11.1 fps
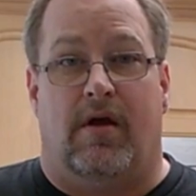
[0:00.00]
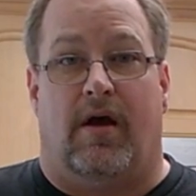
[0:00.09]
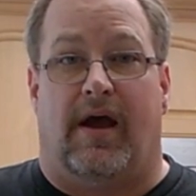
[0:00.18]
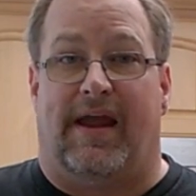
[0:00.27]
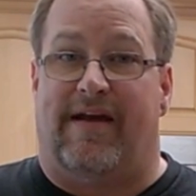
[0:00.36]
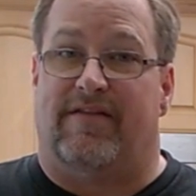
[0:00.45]

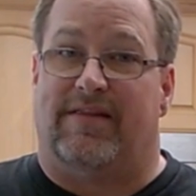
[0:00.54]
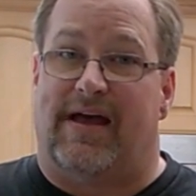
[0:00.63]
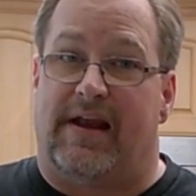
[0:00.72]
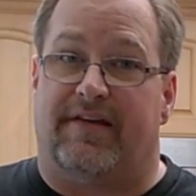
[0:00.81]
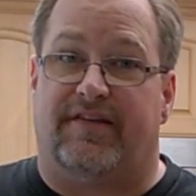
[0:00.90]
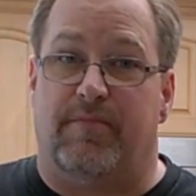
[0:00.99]
I have a
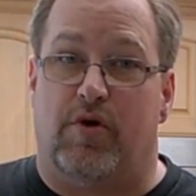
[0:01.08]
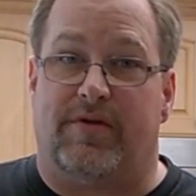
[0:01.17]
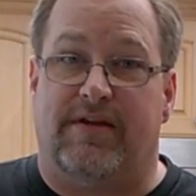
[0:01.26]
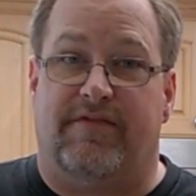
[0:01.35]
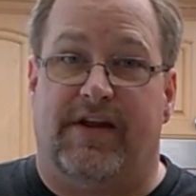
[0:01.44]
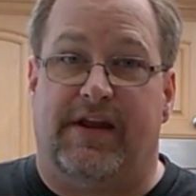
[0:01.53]
lot of
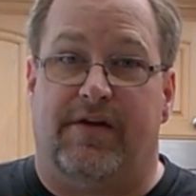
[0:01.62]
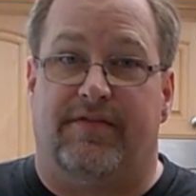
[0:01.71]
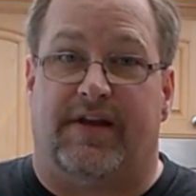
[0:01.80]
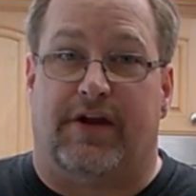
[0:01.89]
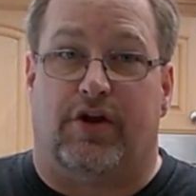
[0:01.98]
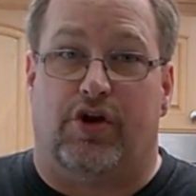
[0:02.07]
smoking videos.
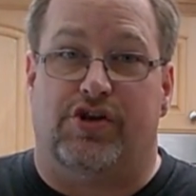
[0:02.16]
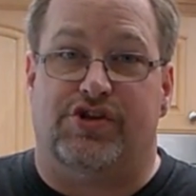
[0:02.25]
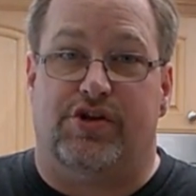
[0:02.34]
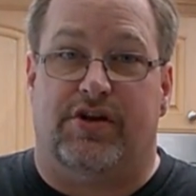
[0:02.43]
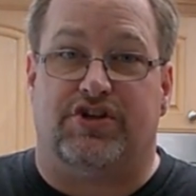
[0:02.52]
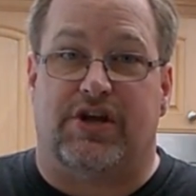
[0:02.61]
I encourage you
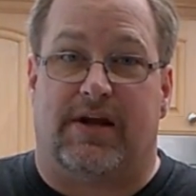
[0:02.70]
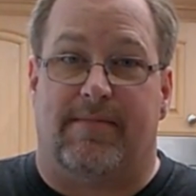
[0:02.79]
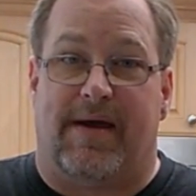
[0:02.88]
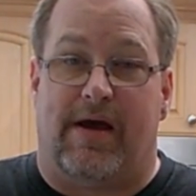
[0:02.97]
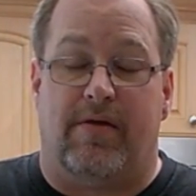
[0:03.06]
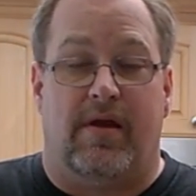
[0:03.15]
to check them
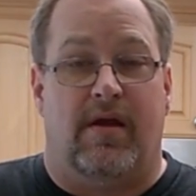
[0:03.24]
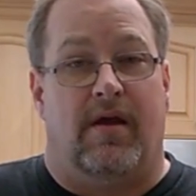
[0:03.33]
out.